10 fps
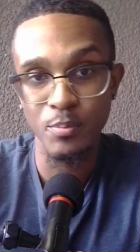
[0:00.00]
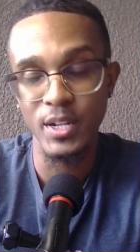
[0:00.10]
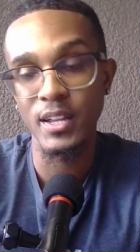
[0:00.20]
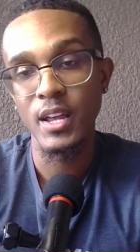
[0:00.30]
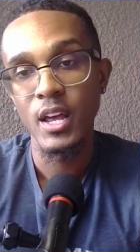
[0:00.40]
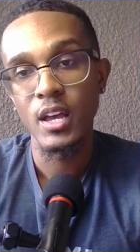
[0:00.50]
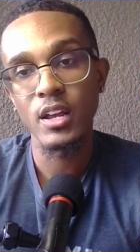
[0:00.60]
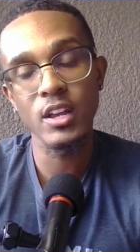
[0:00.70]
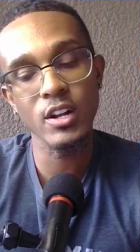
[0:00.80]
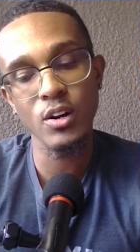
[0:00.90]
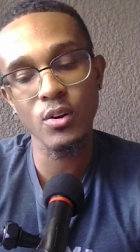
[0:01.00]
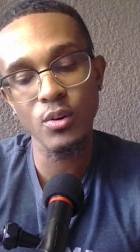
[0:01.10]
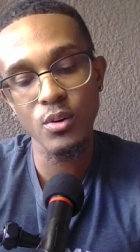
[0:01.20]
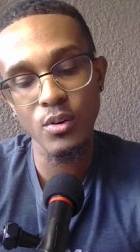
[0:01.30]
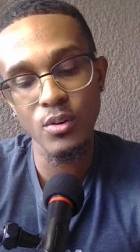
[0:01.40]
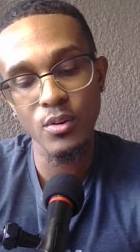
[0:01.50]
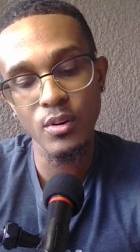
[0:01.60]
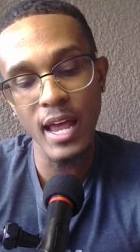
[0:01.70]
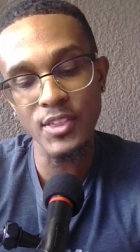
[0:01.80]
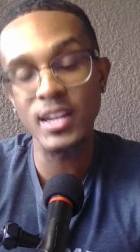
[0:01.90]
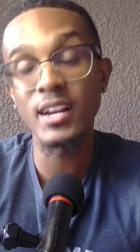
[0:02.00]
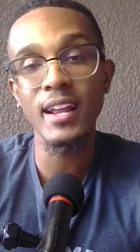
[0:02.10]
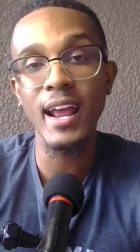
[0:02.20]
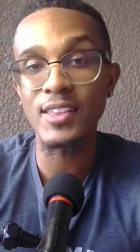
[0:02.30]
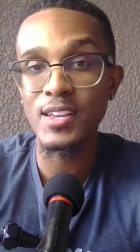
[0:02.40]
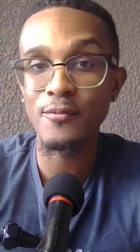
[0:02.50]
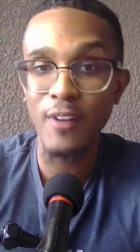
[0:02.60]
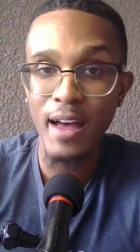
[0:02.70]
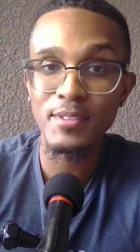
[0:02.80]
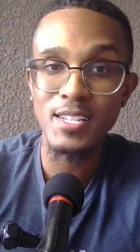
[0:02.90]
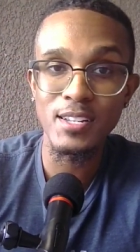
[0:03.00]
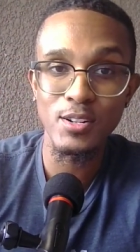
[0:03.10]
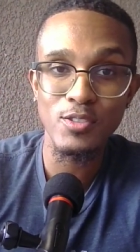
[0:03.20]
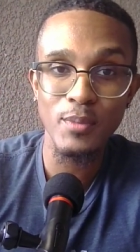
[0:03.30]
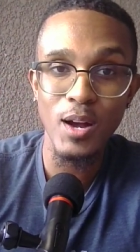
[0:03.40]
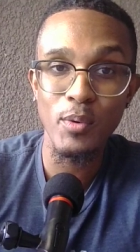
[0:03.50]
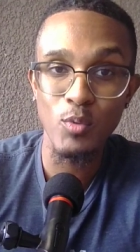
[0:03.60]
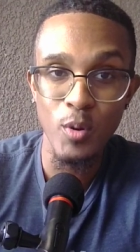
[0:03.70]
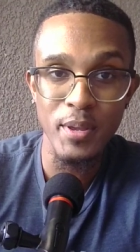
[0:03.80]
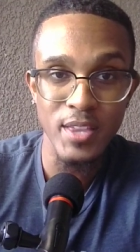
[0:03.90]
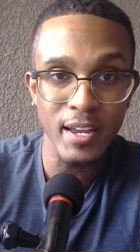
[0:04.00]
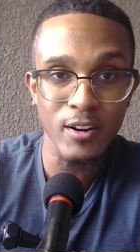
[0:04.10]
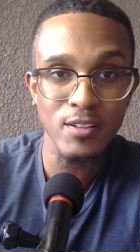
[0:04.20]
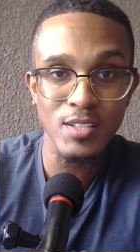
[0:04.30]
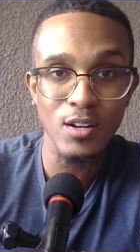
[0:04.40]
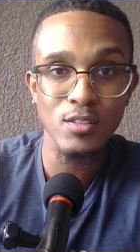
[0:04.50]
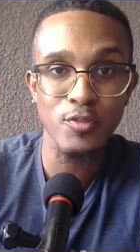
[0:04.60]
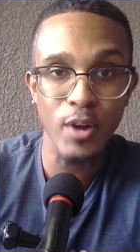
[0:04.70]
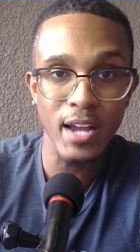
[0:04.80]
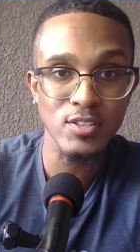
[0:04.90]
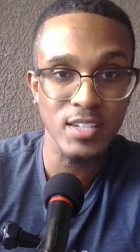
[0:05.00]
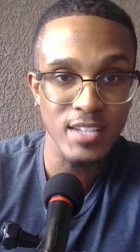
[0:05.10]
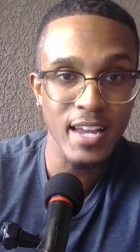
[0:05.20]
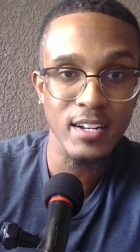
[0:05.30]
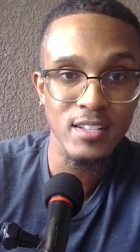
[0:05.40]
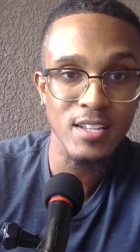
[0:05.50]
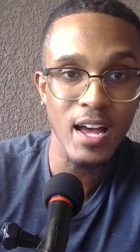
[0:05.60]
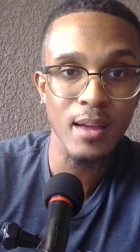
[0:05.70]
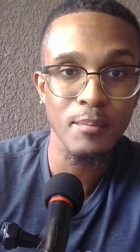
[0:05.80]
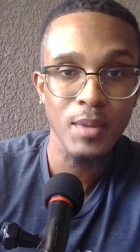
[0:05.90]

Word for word: But you know, at the end of the day, I think five to ten years from now, we will be thanking ourselves for actually taking the time,